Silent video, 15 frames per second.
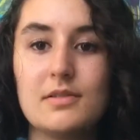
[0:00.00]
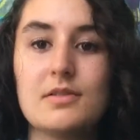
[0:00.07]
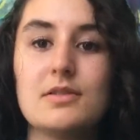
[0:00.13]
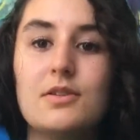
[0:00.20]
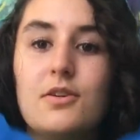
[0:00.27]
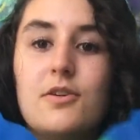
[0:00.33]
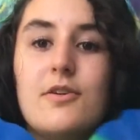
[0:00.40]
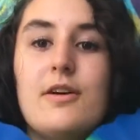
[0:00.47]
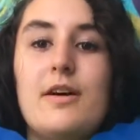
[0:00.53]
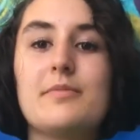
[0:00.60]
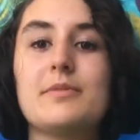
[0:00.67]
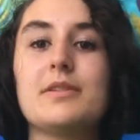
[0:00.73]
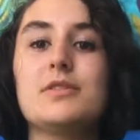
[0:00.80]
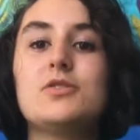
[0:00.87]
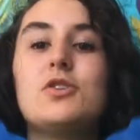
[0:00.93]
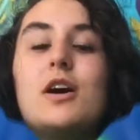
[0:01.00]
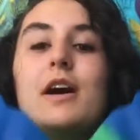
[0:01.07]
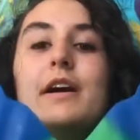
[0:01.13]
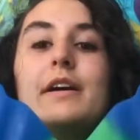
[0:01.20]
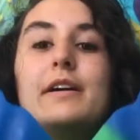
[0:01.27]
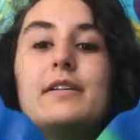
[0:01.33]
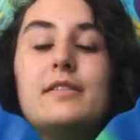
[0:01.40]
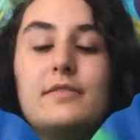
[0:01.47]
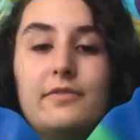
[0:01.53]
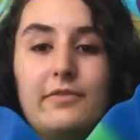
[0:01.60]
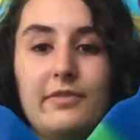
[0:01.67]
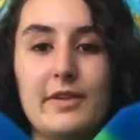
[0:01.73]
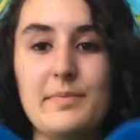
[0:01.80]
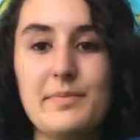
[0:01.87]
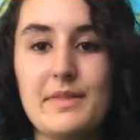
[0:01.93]
So I'm going to try and
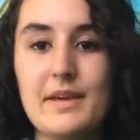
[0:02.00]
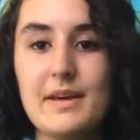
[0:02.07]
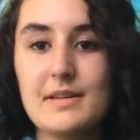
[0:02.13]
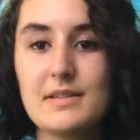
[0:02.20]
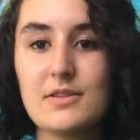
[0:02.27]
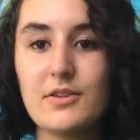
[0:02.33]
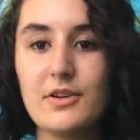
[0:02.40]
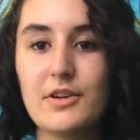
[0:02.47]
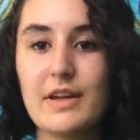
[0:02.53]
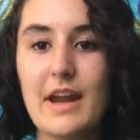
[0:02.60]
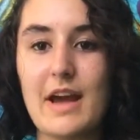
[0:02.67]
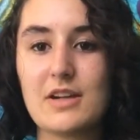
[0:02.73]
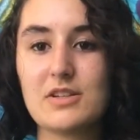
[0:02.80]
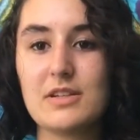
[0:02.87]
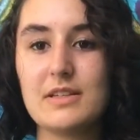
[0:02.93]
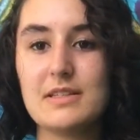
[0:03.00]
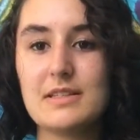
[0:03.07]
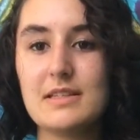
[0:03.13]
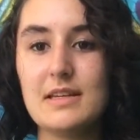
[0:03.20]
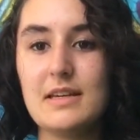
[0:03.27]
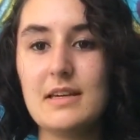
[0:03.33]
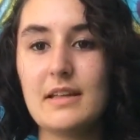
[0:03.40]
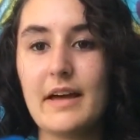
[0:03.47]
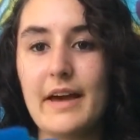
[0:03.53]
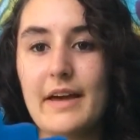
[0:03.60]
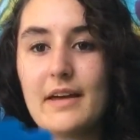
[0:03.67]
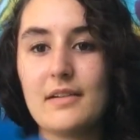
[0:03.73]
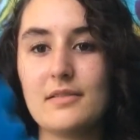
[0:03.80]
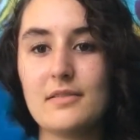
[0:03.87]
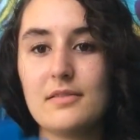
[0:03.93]
flip this so you can actually see
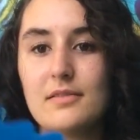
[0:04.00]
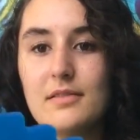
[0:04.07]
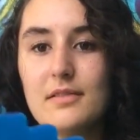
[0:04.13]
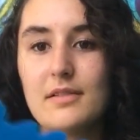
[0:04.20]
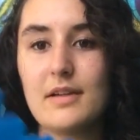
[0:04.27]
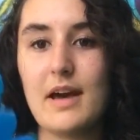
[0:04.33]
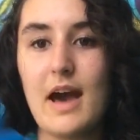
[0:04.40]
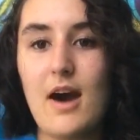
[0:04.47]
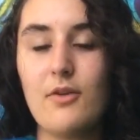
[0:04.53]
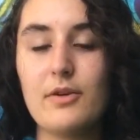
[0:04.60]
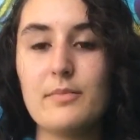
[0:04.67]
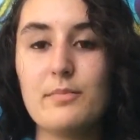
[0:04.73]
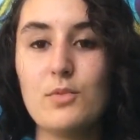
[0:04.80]
like how it